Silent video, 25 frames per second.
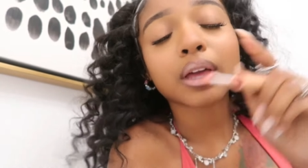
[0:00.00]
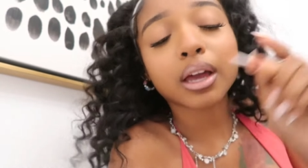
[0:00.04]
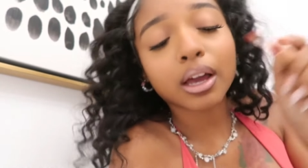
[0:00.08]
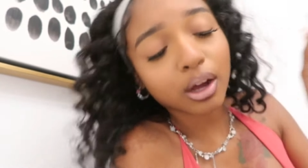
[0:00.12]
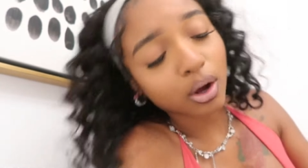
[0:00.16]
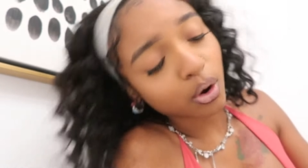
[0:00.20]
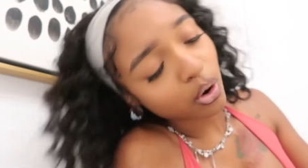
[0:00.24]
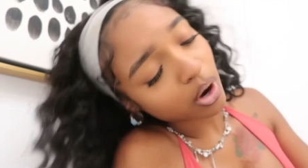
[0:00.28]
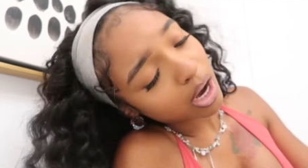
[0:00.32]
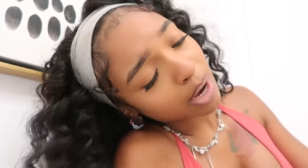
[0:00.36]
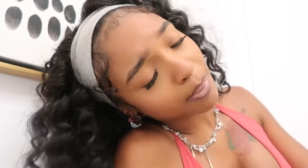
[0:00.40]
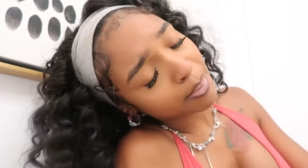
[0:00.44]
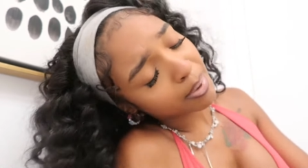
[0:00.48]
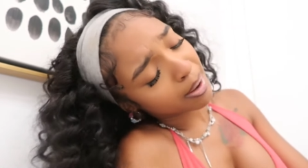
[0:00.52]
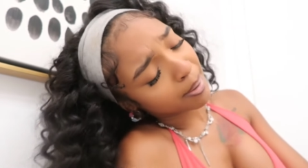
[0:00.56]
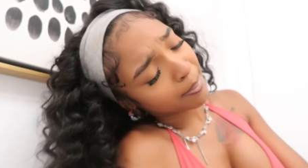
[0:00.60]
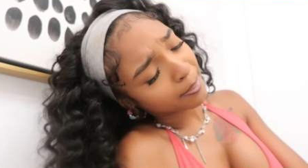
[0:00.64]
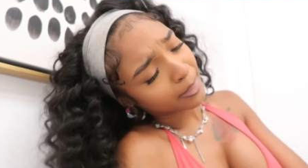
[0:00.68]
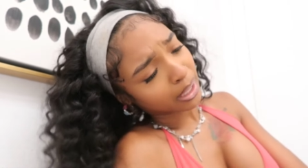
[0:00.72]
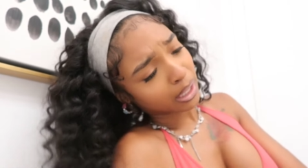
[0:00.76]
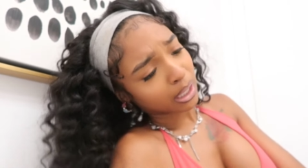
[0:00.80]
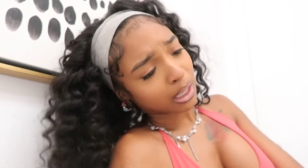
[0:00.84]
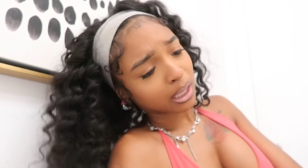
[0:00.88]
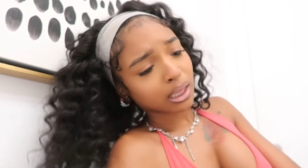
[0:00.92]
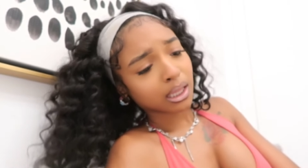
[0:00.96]
I go hard, but I
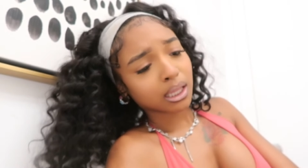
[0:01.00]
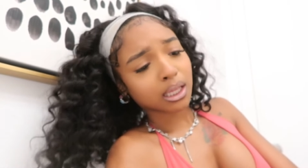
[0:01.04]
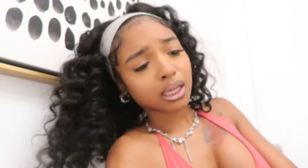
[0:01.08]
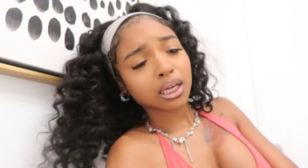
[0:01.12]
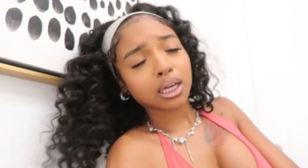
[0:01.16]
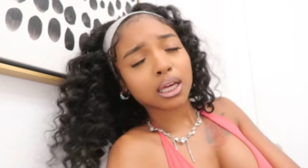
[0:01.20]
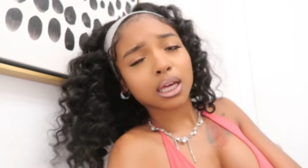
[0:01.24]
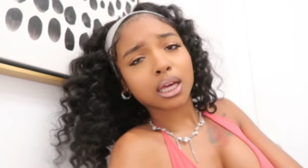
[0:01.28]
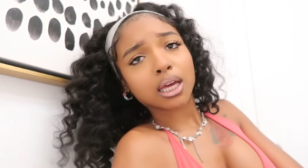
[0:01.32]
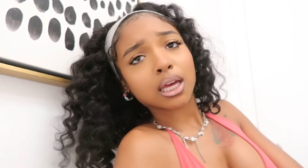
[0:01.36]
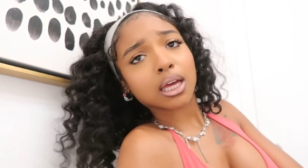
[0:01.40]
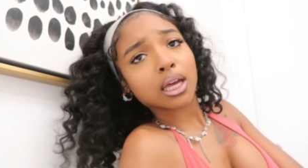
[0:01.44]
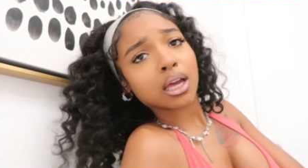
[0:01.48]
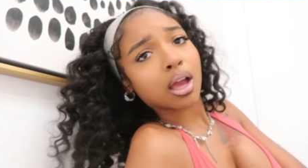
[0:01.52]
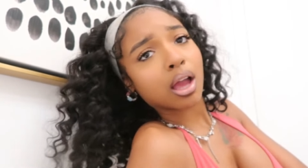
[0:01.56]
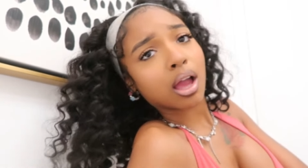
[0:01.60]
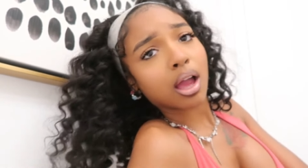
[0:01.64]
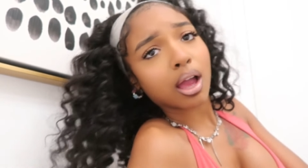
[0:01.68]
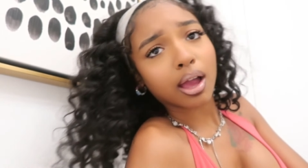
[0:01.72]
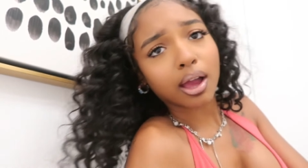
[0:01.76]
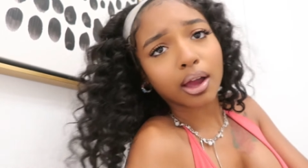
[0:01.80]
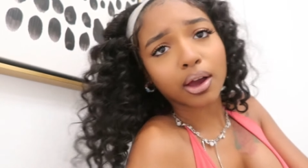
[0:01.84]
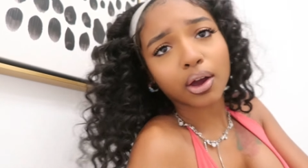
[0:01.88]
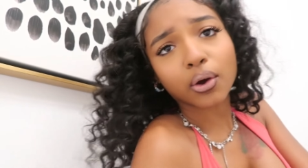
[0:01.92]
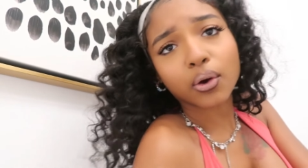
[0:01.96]
make it look.
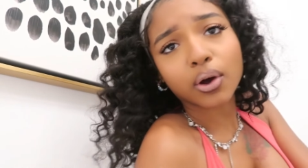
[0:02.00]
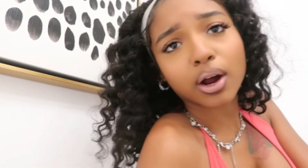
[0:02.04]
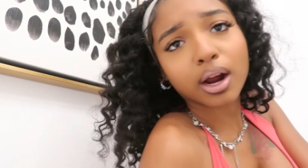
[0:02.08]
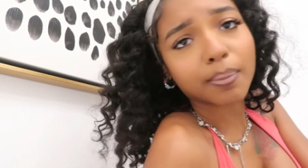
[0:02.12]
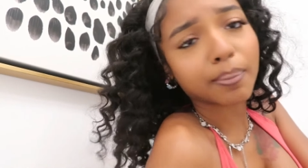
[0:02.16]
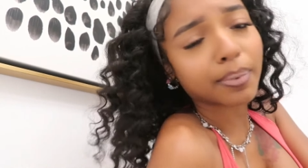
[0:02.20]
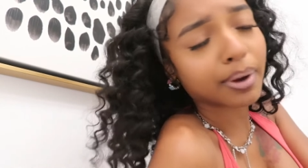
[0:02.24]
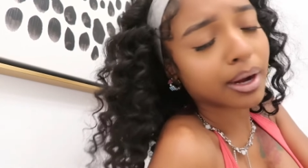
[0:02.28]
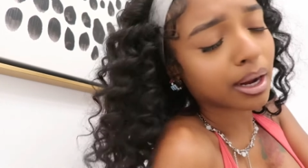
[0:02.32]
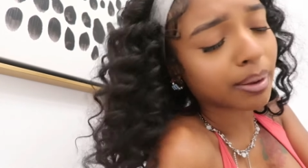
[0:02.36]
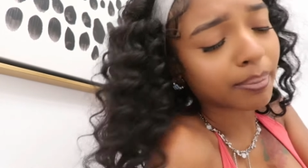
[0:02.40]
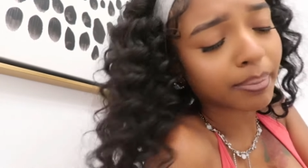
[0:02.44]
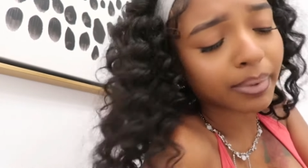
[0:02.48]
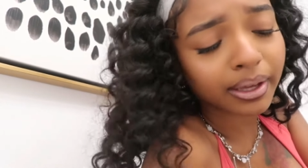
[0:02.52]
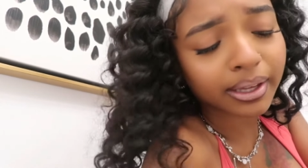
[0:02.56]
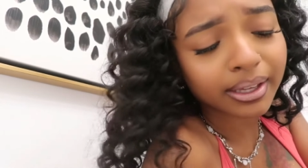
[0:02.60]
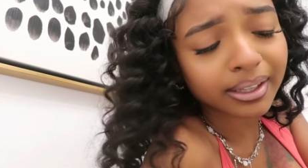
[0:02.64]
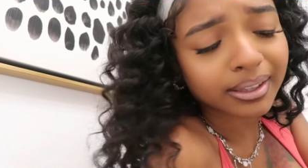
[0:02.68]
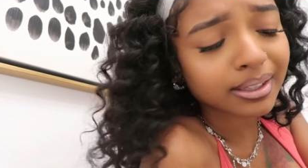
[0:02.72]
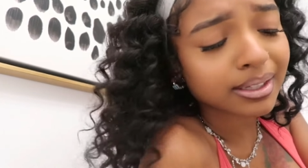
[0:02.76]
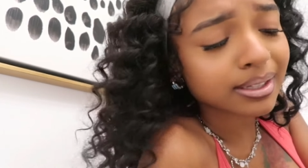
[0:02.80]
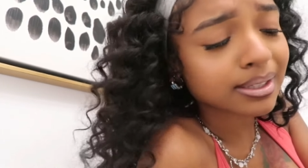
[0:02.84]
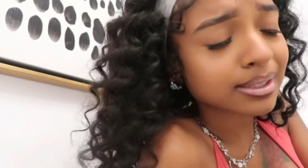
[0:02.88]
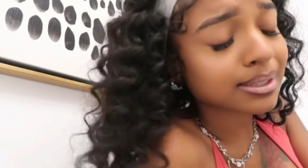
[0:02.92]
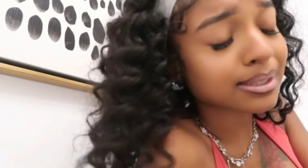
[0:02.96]
I go hard, but I make
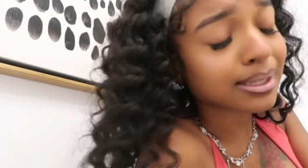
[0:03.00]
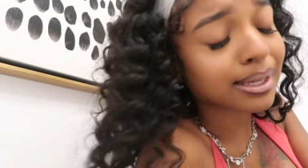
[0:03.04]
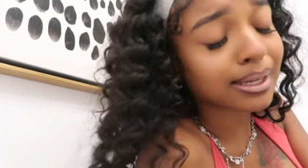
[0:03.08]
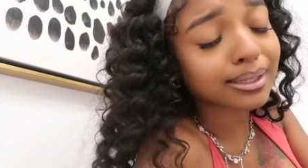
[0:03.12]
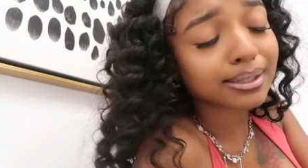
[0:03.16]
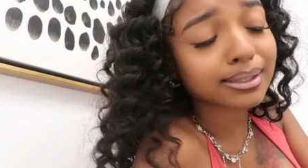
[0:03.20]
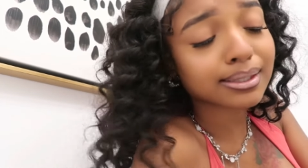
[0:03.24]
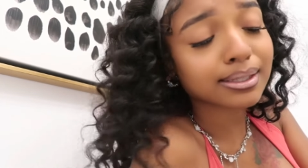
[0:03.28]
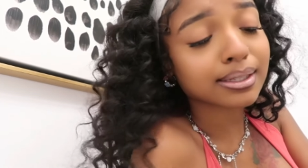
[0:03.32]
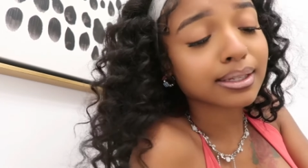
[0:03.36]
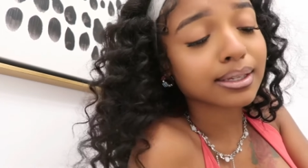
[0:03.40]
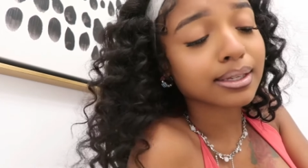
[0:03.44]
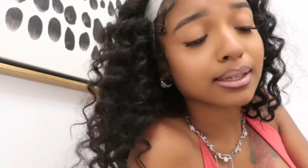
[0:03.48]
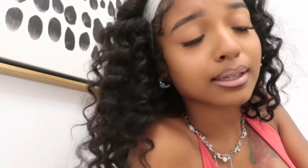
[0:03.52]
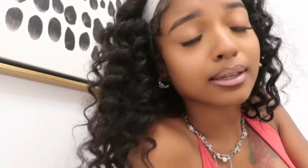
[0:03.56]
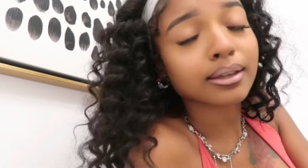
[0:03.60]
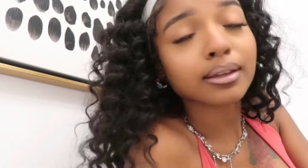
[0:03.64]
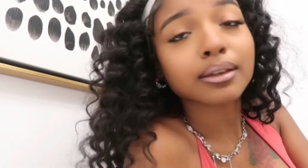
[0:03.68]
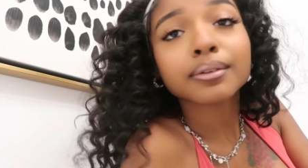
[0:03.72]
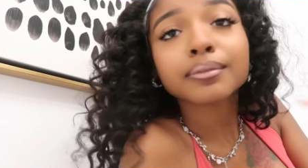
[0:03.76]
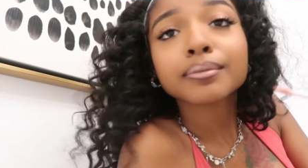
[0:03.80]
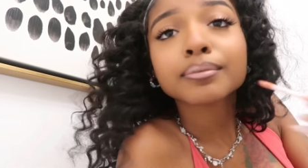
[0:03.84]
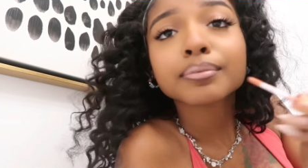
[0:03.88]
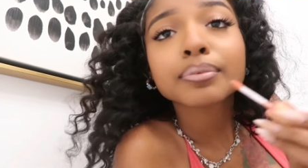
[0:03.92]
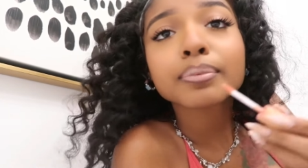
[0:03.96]
it look sexy.
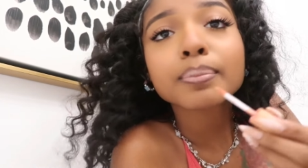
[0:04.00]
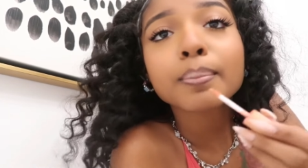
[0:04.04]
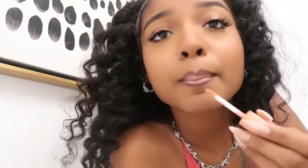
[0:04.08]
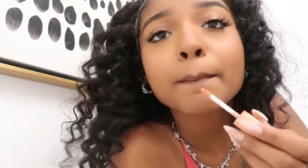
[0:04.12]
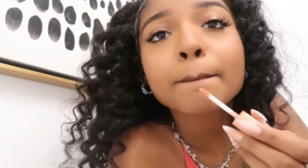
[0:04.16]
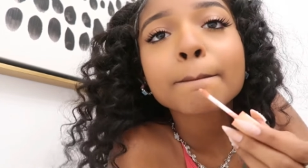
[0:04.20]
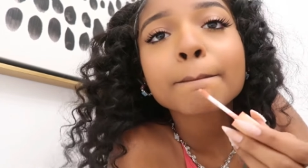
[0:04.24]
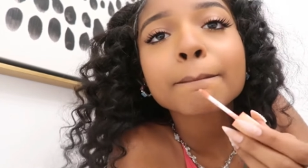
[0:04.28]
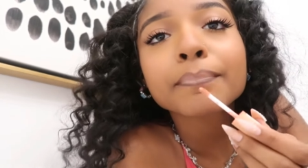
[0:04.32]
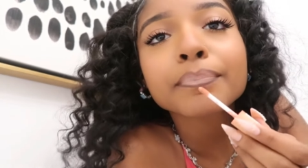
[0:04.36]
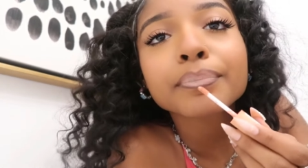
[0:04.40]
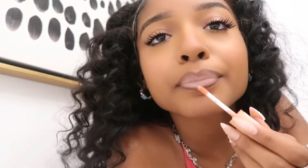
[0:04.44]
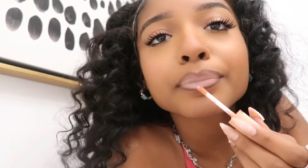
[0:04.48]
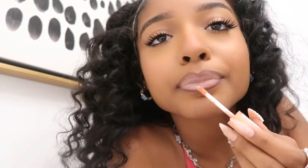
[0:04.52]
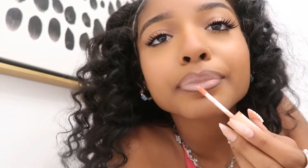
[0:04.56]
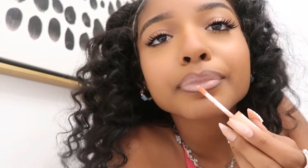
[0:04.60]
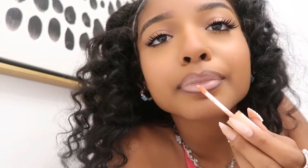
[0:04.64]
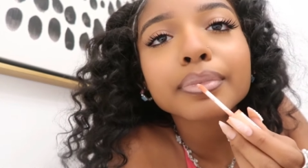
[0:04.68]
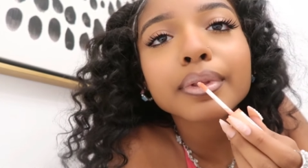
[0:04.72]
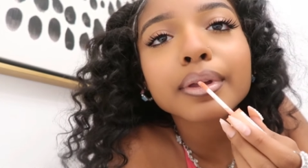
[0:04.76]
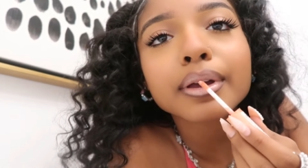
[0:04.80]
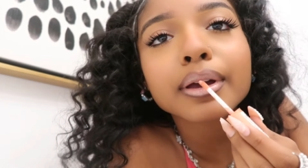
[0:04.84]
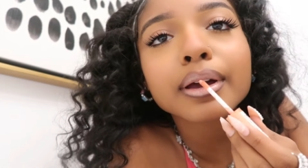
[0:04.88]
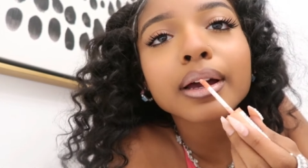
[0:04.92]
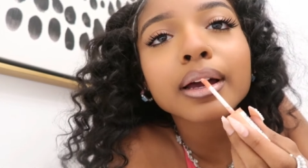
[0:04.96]

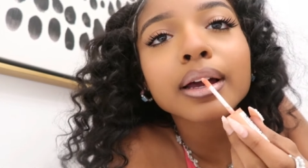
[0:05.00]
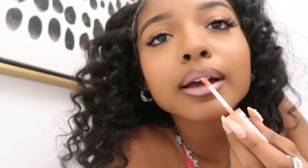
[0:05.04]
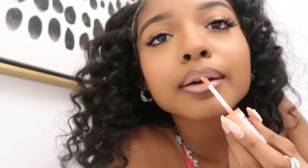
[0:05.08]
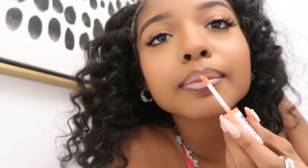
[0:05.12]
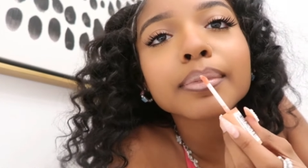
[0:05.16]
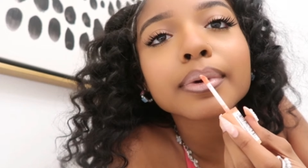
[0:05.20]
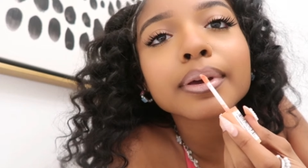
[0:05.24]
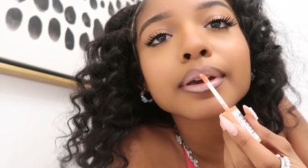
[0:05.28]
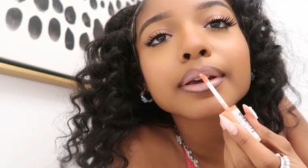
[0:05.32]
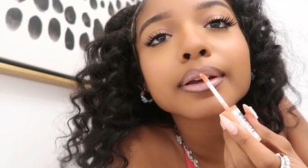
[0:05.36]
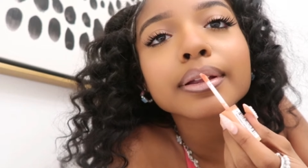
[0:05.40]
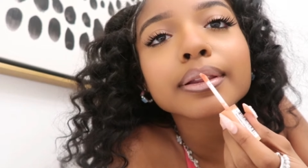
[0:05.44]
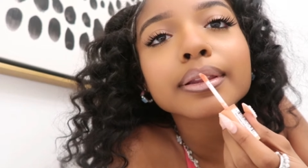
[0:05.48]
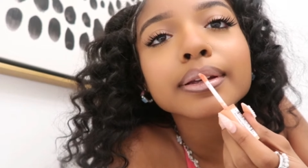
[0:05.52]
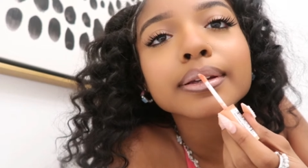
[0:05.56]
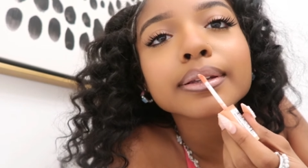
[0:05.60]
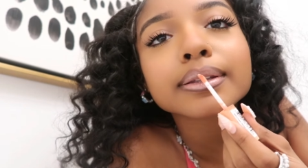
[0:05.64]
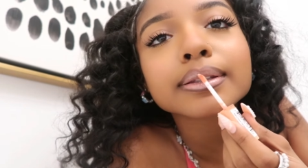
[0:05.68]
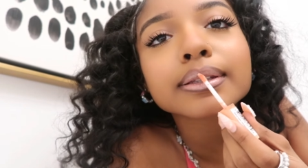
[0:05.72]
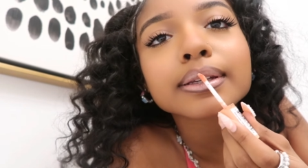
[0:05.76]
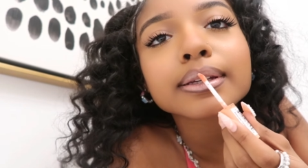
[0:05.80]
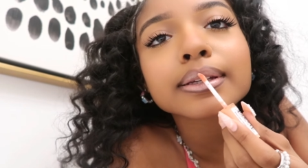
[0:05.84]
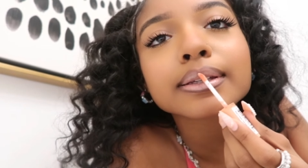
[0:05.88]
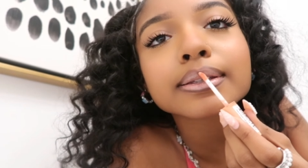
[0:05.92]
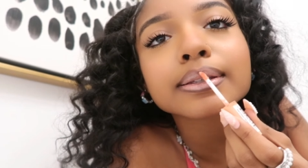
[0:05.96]
I make it look
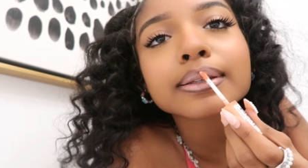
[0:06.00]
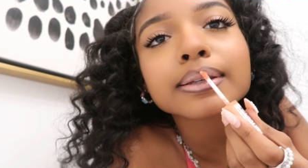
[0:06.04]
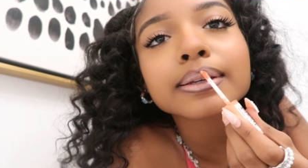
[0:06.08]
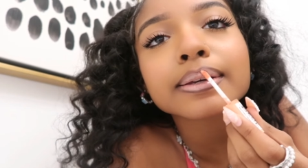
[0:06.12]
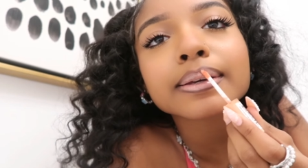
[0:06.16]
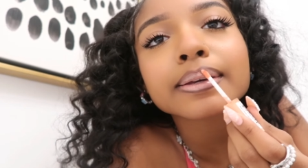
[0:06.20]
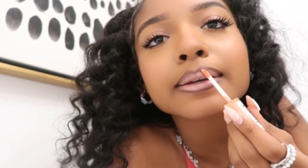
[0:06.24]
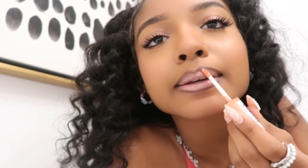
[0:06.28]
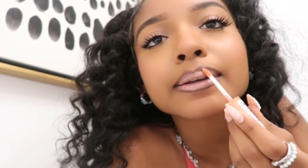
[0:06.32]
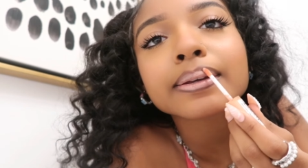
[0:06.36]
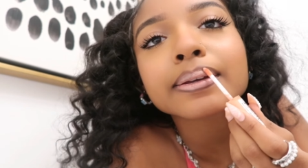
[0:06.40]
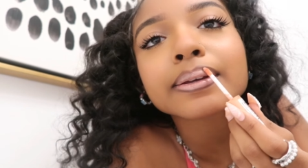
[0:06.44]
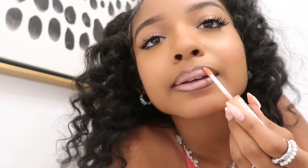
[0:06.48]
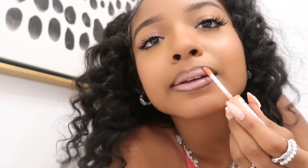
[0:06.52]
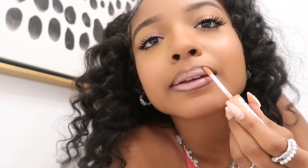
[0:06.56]
sexy.